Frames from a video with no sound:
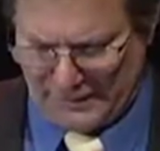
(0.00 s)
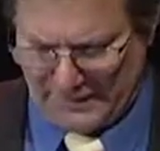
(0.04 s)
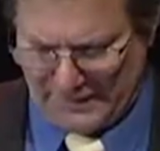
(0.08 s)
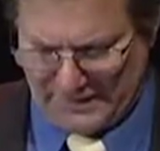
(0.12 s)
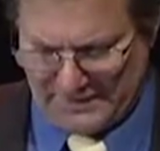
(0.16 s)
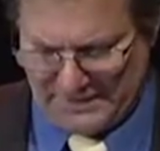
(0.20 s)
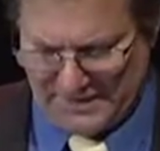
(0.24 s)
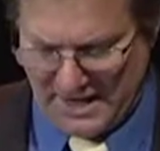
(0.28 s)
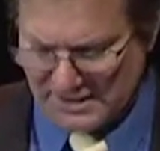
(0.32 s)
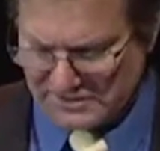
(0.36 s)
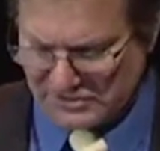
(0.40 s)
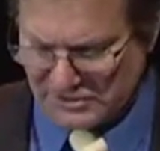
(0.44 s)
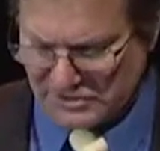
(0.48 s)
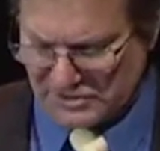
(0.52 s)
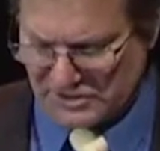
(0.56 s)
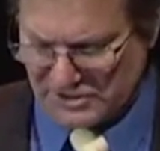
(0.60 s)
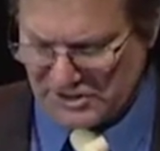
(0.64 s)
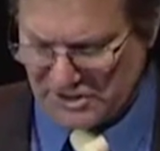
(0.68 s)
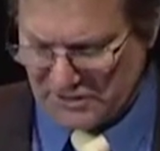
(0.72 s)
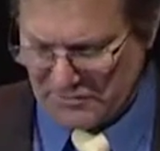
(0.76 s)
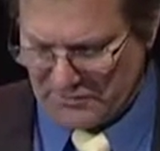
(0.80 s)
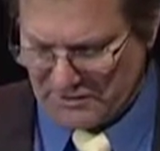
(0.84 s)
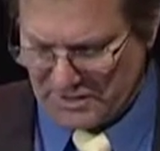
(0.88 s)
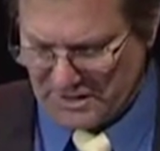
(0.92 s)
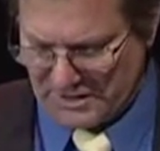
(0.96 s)
uh,
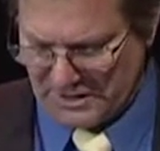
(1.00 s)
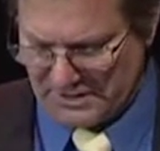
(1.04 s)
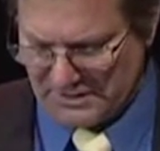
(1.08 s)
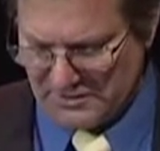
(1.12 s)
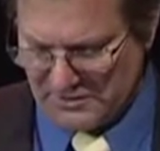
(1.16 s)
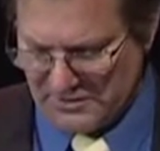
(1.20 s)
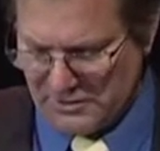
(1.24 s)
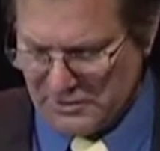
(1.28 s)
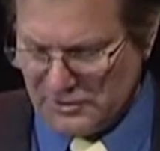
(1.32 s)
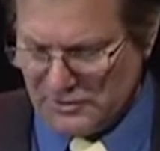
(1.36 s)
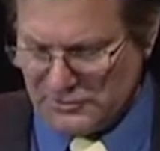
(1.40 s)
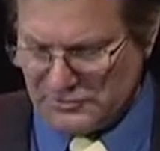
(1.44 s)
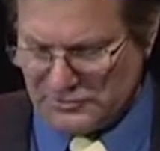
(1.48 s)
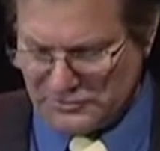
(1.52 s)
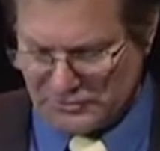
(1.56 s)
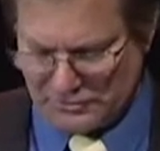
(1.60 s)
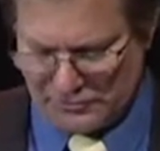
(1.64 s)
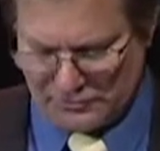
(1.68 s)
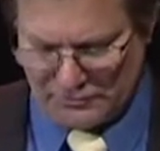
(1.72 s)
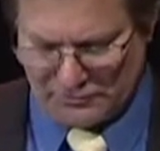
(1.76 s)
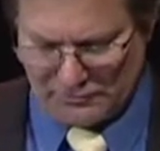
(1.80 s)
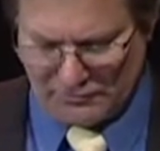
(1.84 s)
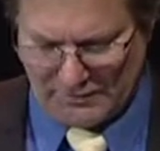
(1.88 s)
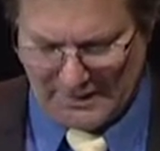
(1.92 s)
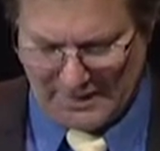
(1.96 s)
necessary
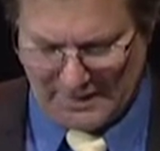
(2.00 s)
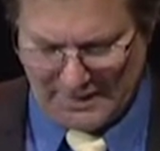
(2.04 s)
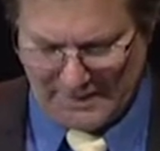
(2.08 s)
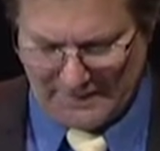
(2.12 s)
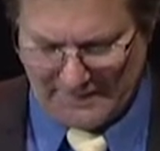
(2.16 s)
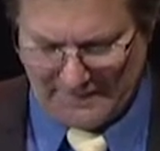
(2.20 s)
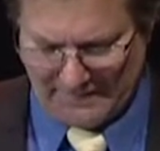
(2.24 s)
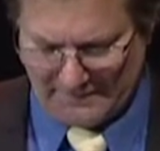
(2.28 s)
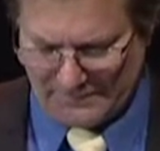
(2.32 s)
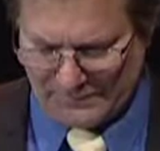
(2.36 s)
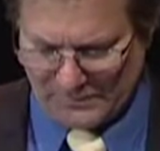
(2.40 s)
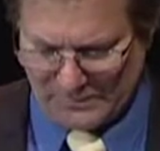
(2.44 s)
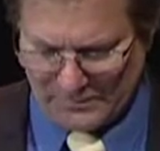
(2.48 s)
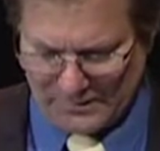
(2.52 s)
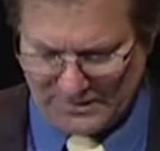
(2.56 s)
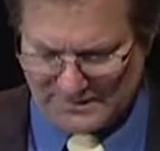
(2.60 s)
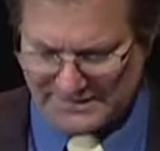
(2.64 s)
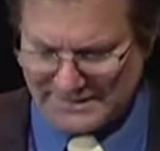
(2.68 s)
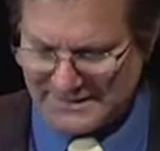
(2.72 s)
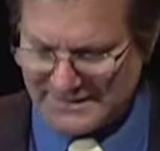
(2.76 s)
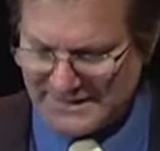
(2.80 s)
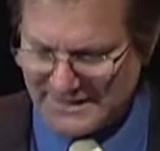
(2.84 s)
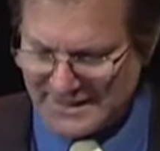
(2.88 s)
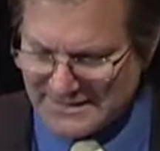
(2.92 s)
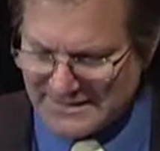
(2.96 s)
to uh, what is
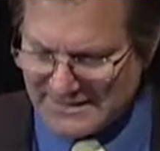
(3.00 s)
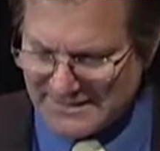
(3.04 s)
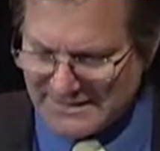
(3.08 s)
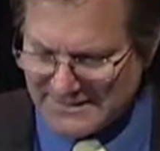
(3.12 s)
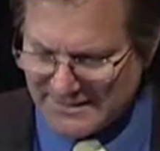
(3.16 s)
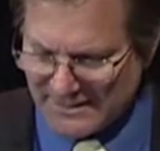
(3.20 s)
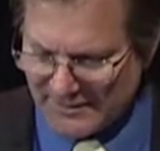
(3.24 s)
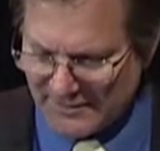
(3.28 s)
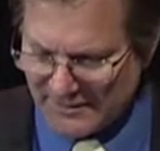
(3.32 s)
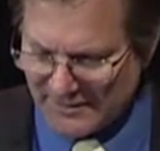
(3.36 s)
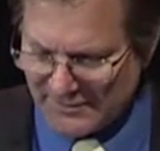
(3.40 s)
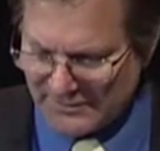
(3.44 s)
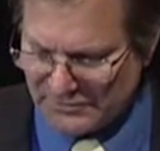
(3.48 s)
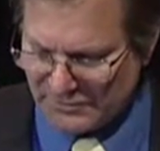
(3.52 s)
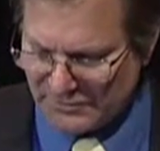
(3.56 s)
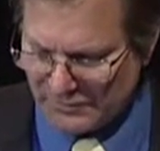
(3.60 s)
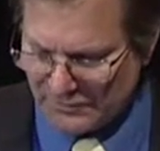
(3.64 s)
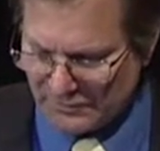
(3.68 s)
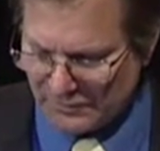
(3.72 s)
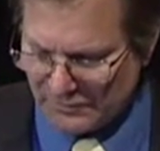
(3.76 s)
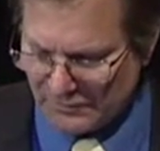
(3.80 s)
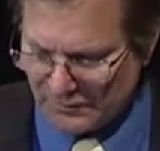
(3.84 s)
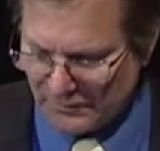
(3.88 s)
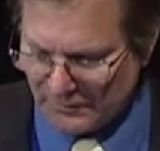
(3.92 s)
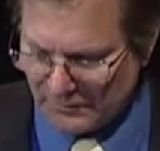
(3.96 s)
it necessary
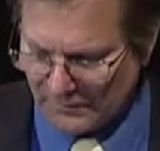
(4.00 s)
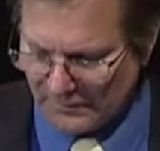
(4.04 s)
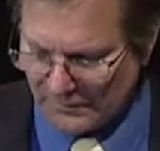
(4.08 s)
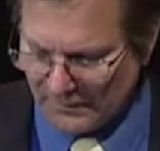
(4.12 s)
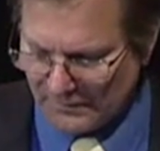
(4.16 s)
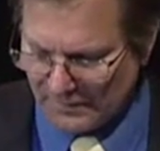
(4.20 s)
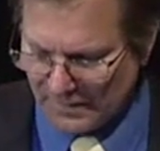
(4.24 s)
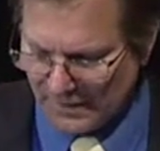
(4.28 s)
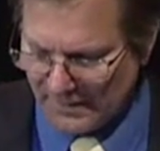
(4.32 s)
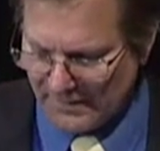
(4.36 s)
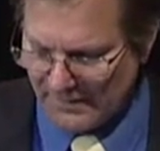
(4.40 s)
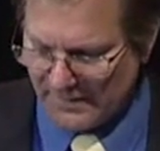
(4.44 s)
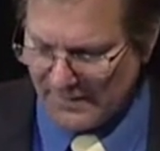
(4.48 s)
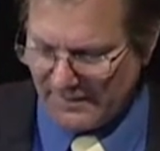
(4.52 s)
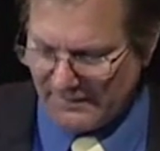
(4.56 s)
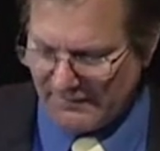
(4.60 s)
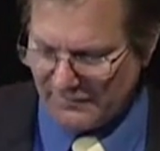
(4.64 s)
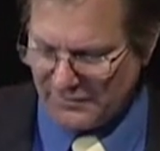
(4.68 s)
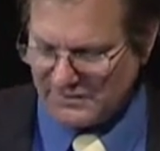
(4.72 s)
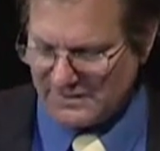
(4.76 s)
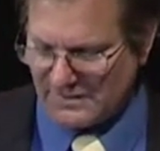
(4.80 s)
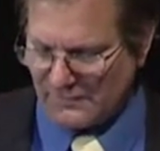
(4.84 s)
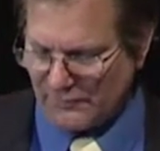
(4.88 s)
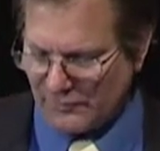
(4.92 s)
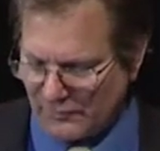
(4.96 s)
to uh, if
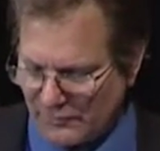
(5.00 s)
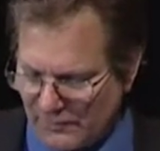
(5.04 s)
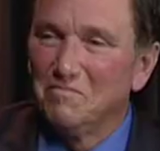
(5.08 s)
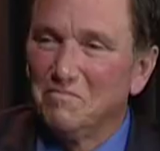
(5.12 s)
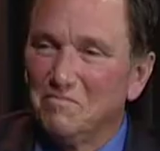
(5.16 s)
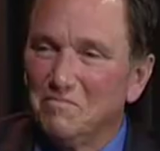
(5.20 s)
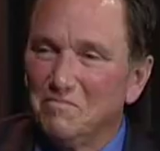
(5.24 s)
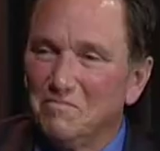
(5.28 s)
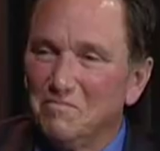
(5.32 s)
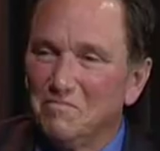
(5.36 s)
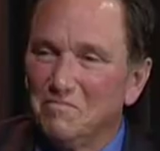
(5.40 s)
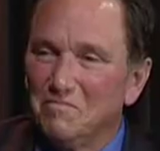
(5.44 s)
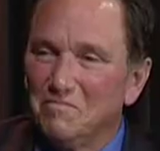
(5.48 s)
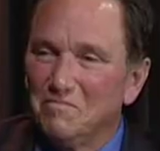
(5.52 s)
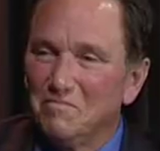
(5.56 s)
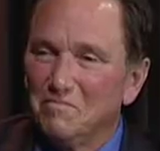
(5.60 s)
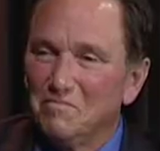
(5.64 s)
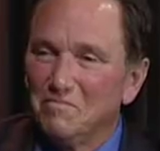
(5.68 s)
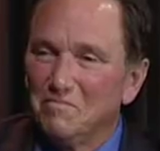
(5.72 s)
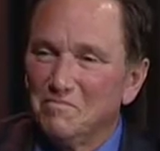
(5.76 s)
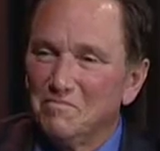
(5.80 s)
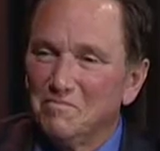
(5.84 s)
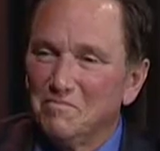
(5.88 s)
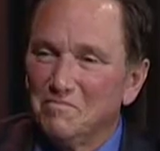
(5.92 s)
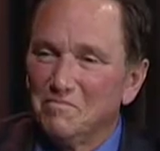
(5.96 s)
it's a the
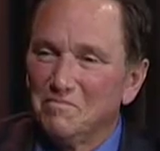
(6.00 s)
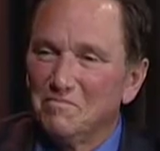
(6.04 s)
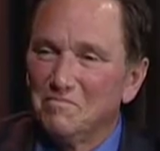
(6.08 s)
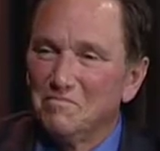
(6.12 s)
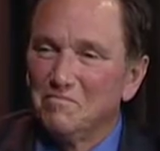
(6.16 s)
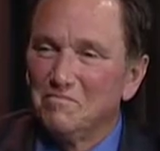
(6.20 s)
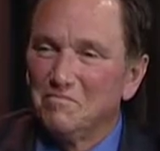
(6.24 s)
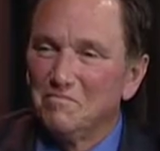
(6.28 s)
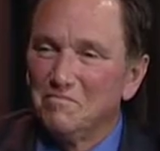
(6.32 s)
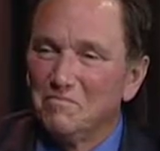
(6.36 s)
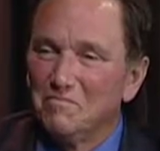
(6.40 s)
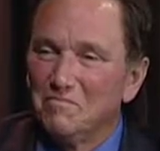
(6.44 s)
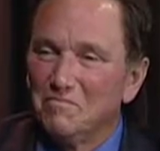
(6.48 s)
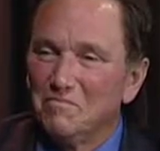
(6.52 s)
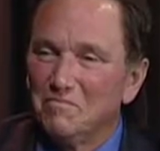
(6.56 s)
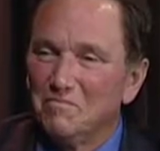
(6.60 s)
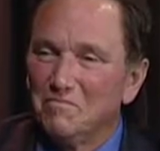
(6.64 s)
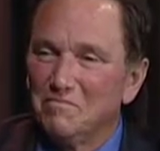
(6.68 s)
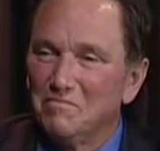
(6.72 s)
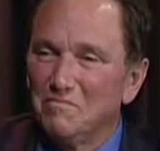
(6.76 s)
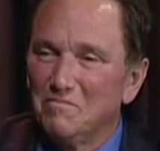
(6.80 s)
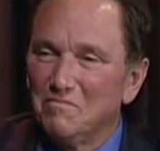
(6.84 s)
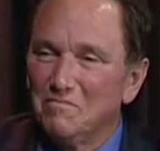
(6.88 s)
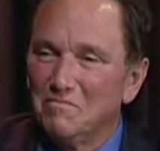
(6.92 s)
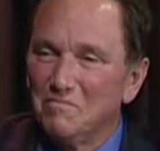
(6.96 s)
firm
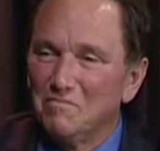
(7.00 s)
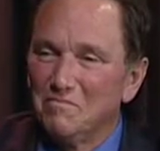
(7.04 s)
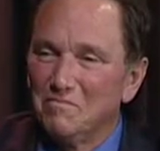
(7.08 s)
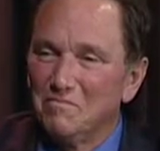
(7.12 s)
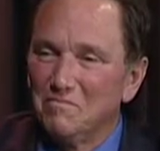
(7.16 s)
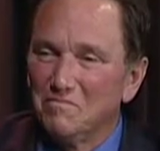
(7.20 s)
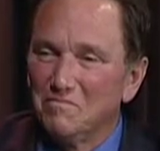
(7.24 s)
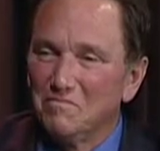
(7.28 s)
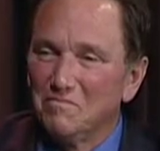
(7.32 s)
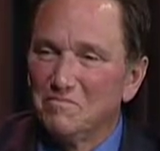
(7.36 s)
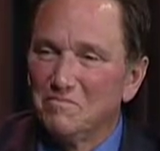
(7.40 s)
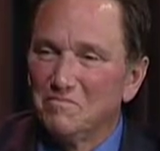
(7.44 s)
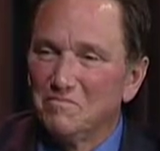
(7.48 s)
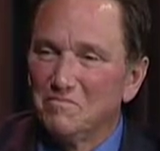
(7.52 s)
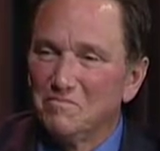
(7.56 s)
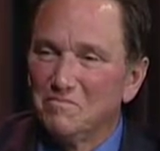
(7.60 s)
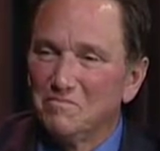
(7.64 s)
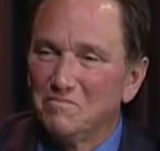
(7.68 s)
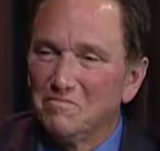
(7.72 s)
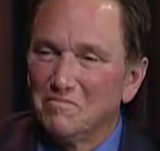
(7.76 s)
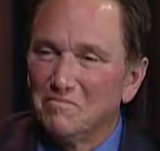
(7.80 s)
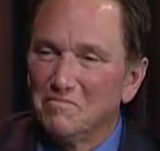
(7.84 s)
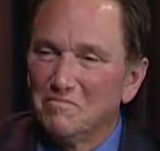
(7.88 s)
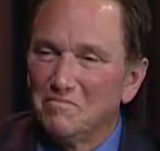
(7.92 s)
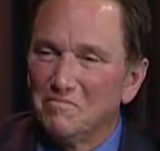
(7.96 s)
the the
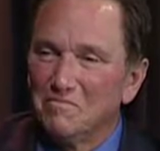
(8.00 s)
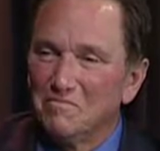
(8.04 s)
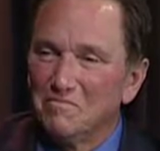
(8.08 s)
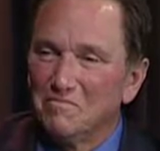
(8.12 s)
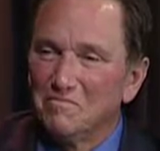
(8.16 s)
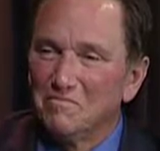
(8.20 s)
firms